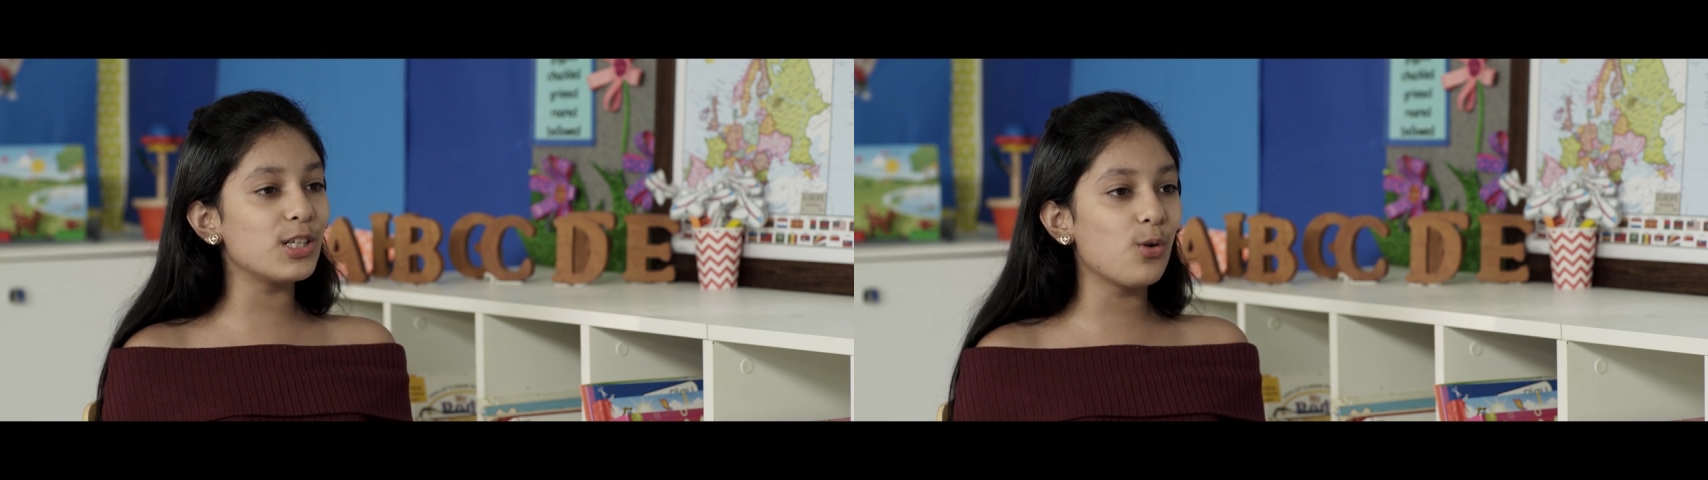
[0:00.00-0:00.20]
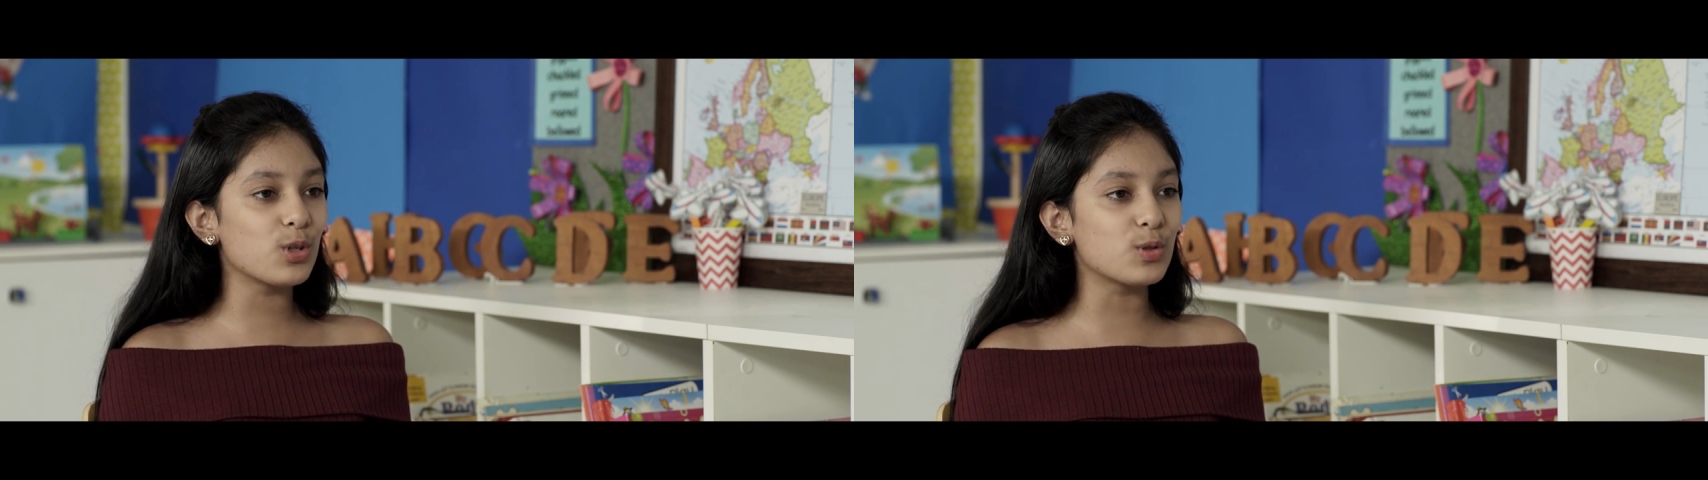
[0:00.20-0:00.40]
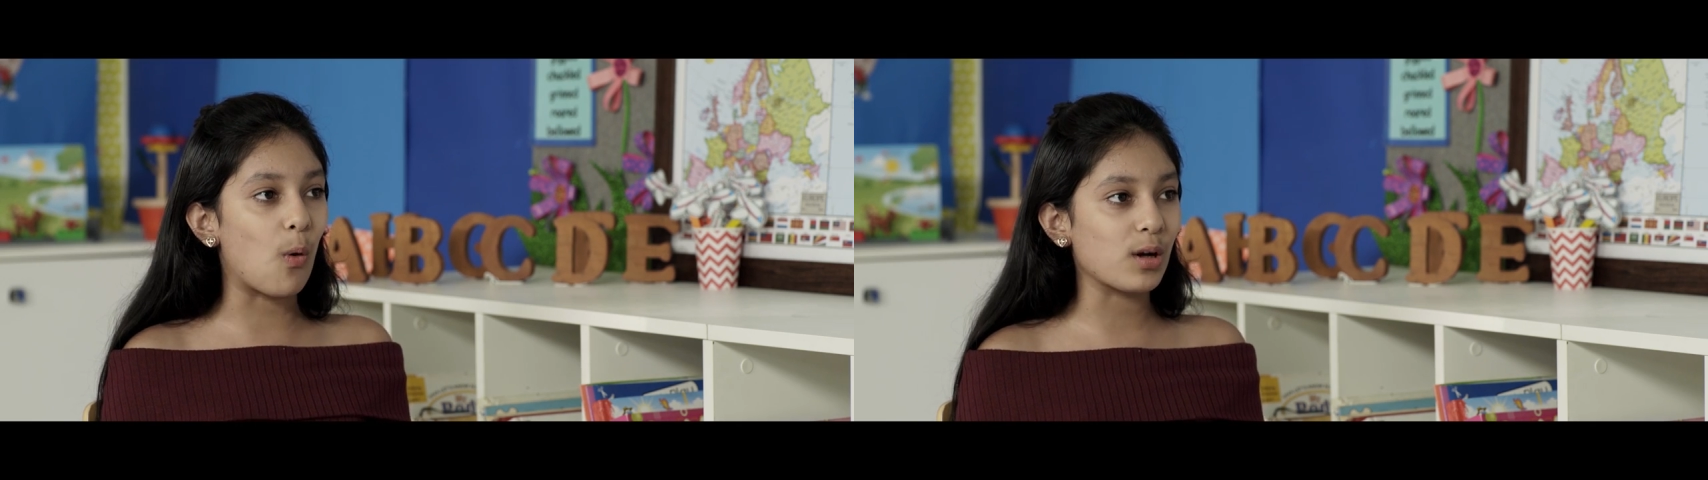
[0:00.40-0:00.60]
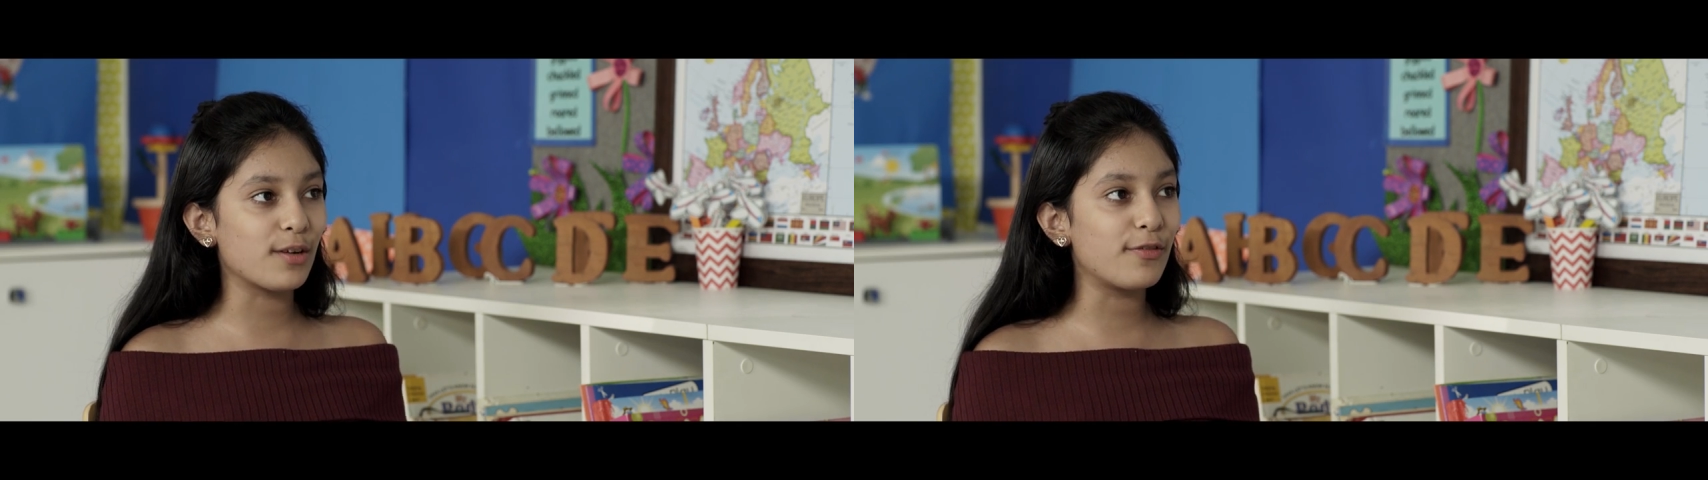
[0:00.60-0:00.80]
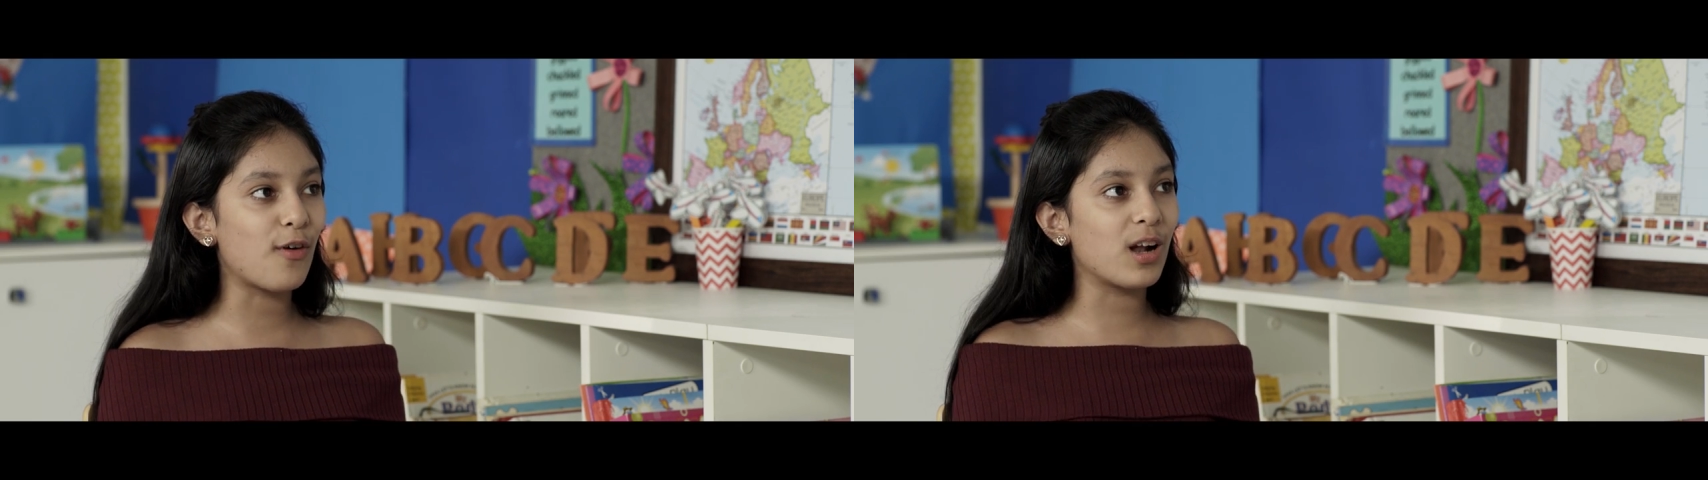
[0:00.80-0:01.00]
a huge
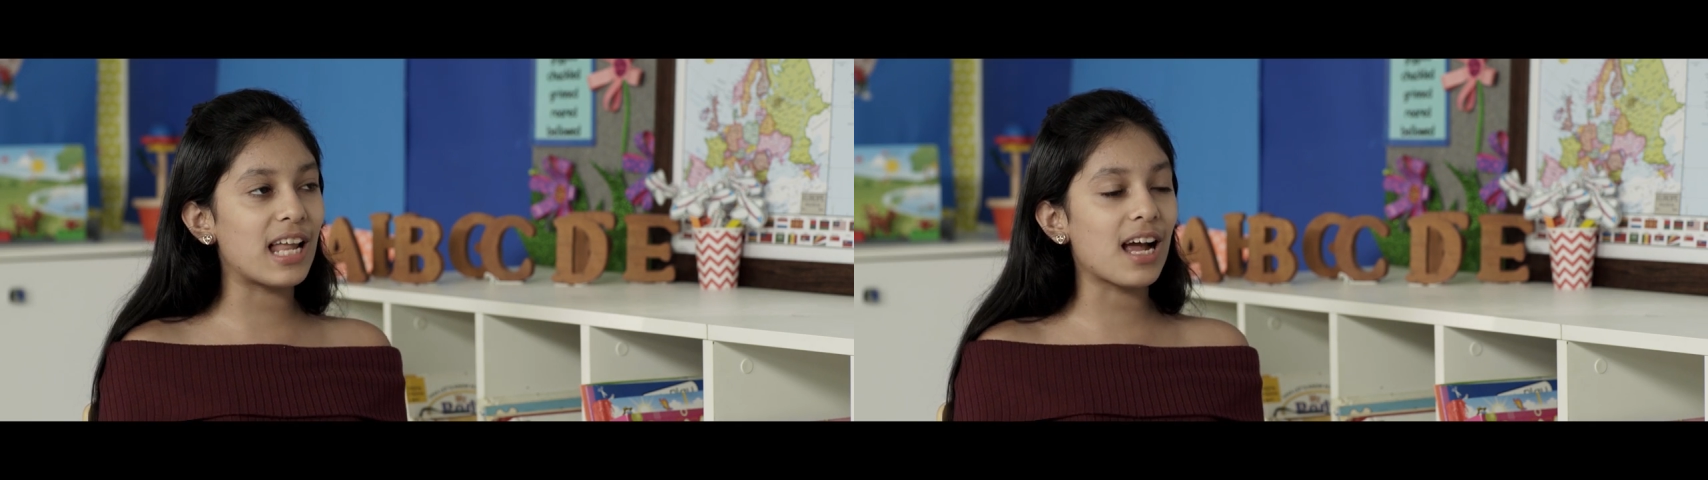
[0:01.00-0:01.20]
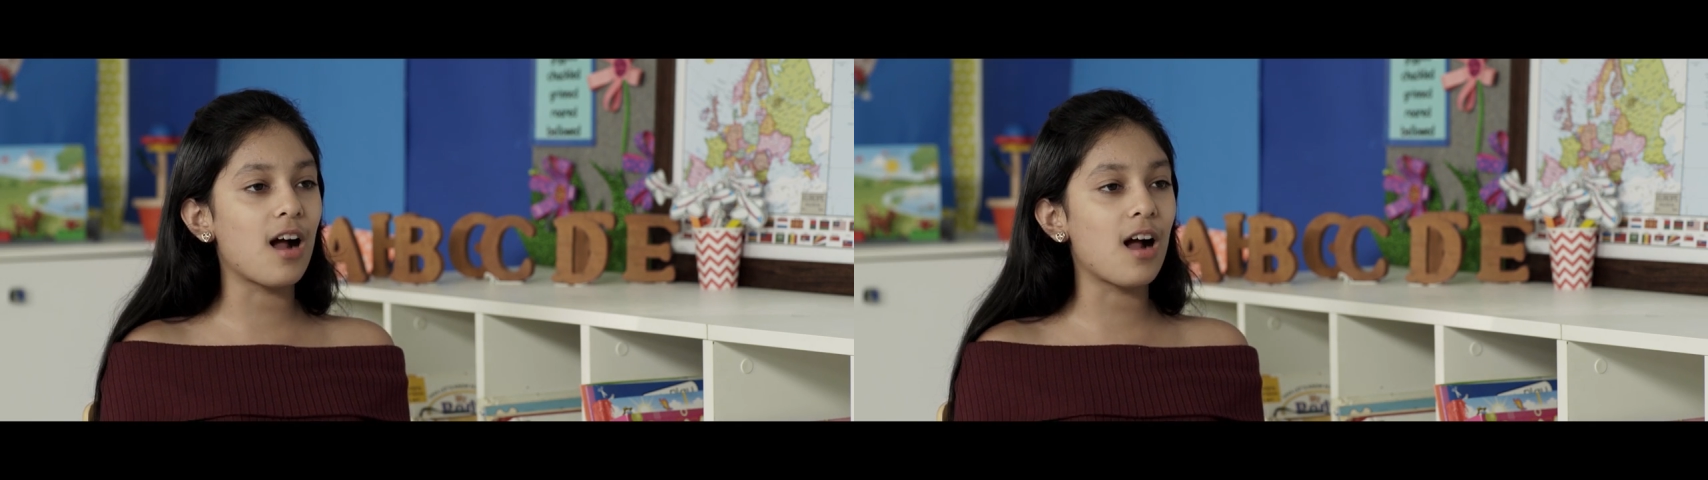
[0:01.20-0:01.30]
waterfall like